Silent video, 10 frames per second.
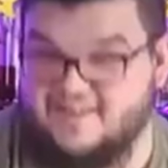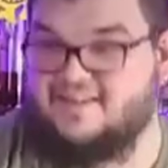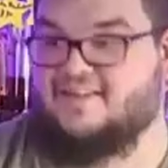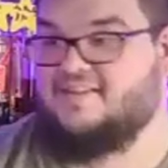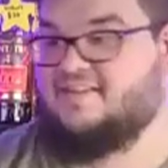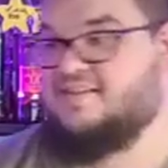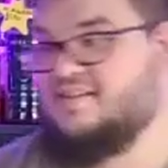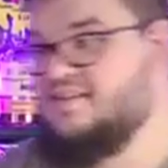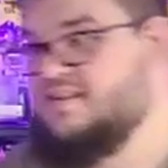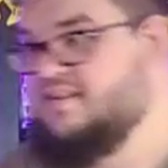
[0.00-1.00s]

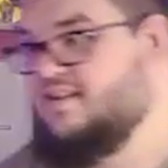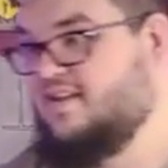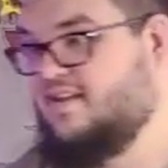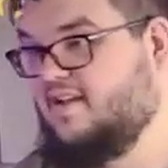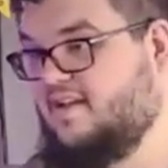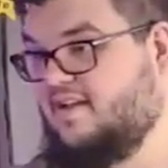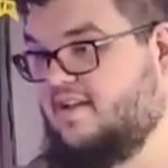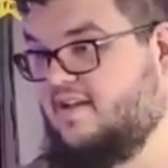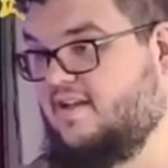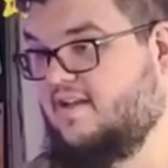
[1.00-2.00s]

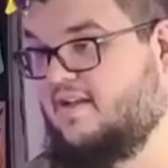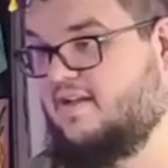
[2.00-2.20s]
(no one is talking)